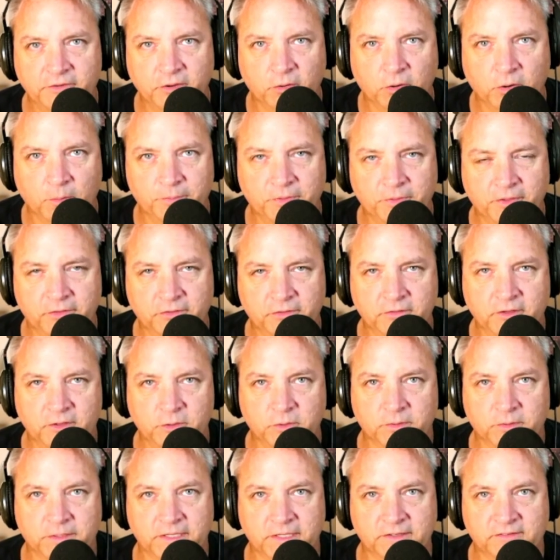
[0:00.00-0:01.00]
you hope that
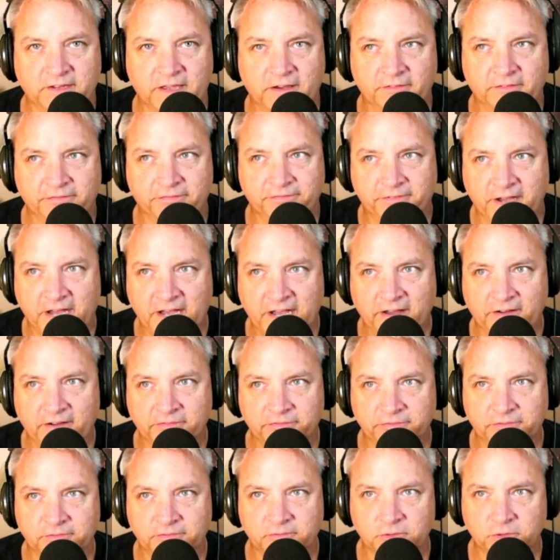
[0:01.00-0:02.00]
you at least have
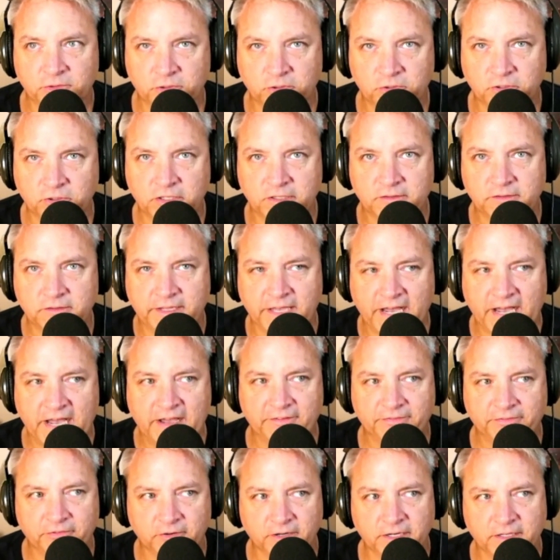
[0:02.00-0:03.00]
5 good
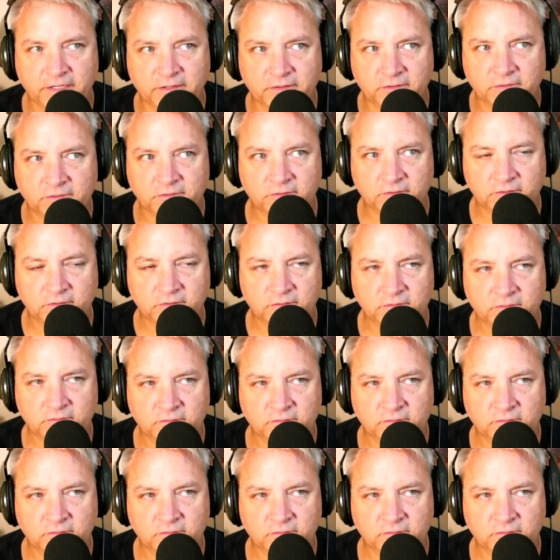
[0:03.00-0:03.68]
guy friends